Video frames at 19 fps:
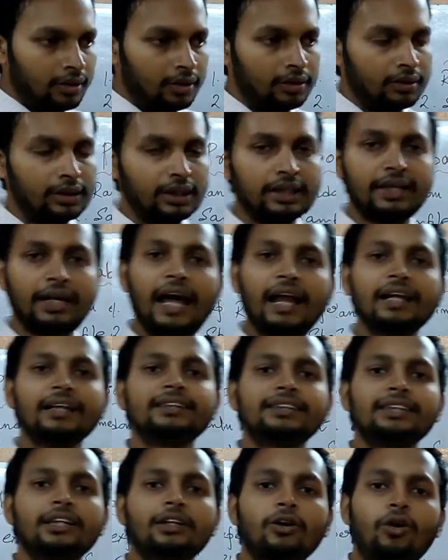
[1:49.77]
The
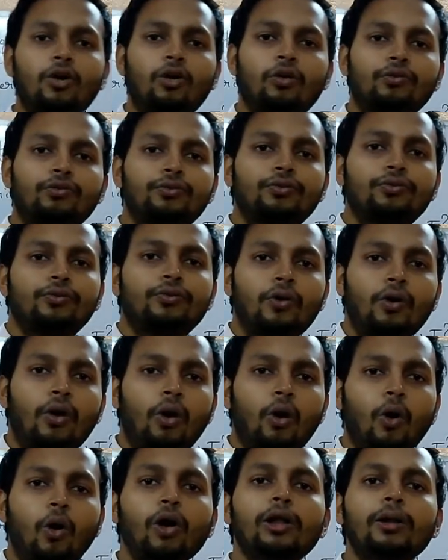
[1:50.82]
collection of
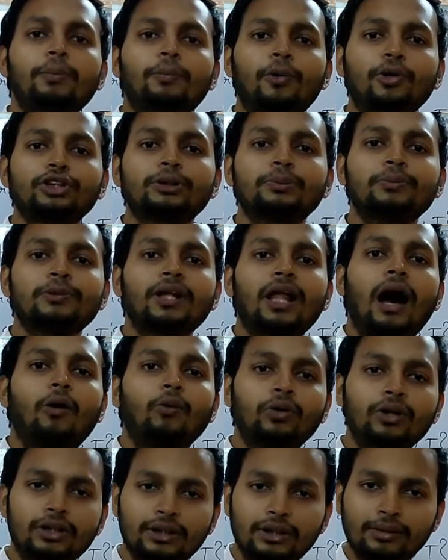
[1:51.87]
all possible
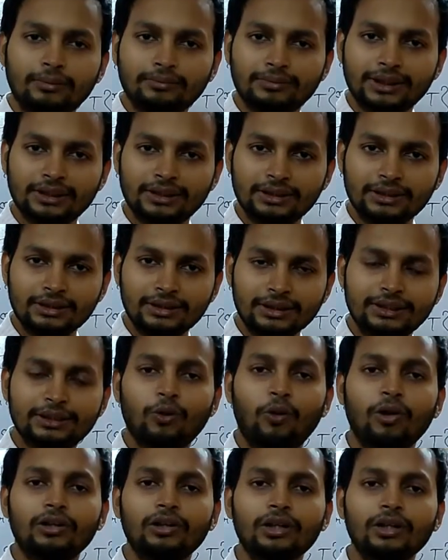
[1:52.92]
outcomes is
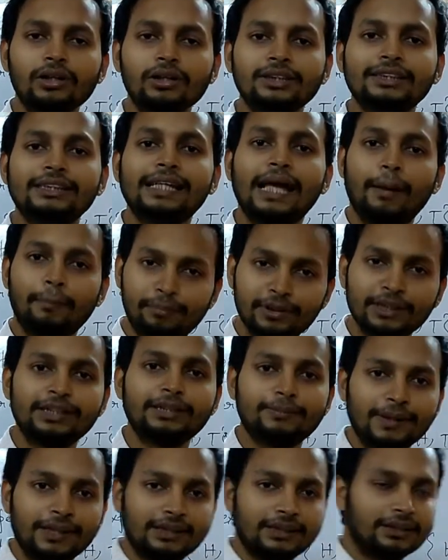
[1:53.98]
called the sample
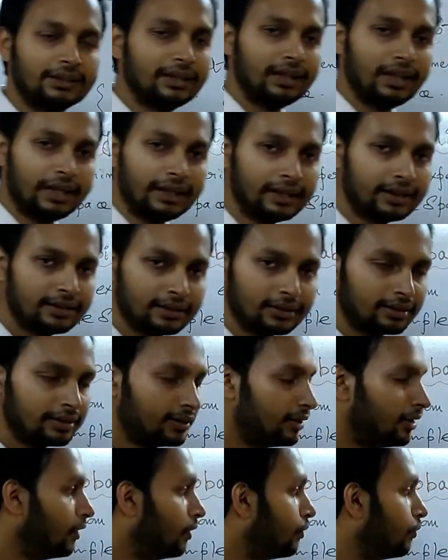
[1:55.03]
space. Like
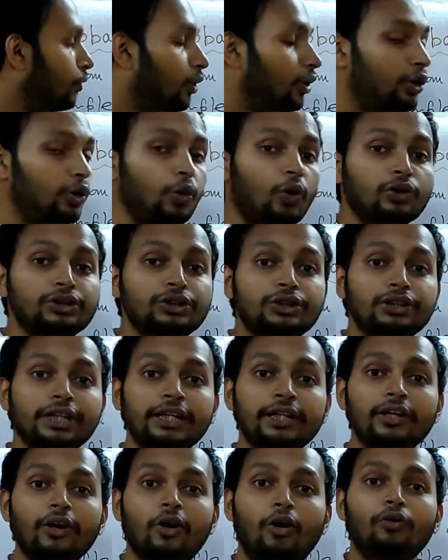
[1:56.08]
for
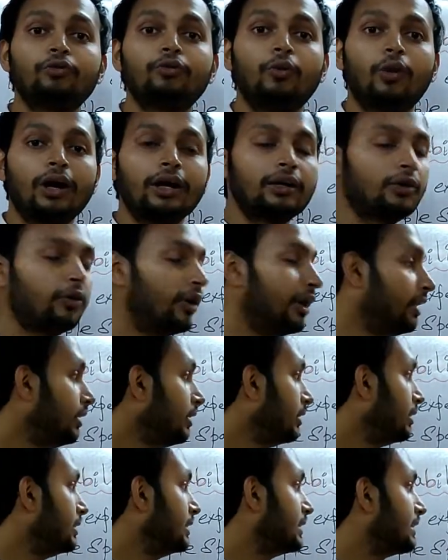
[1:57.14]
tossing of one coin,
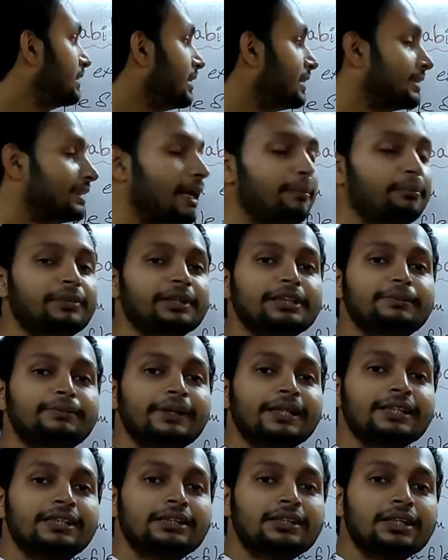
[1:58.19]
this is the sample
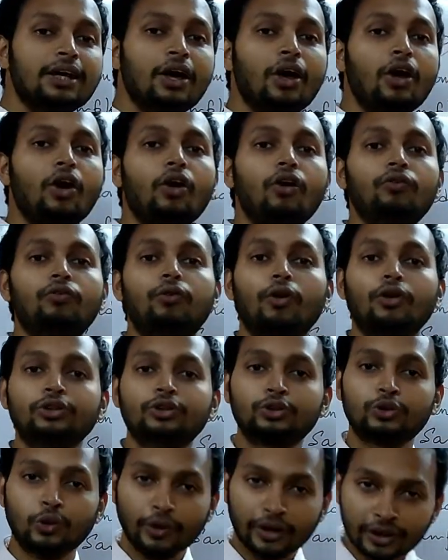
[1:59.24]
space. For
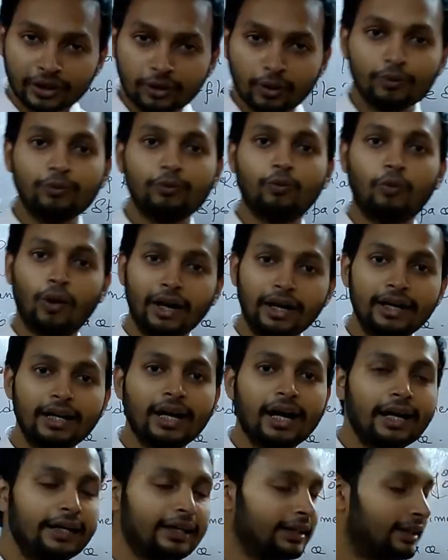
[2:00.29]
throwing of one
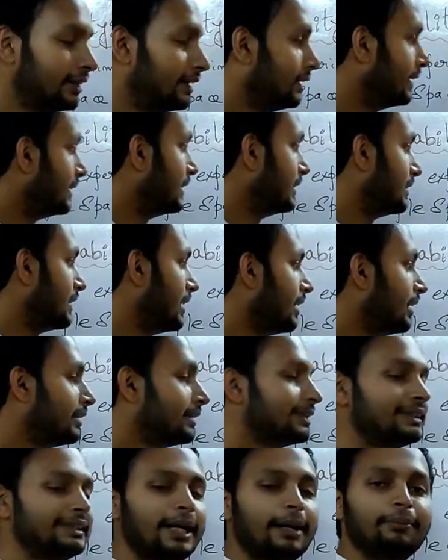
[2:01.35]
die, this is the
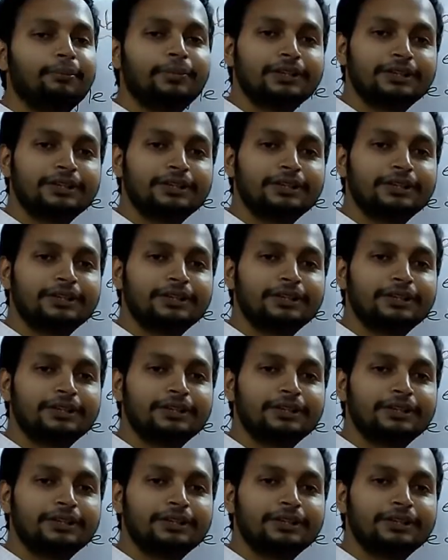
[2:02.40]
sample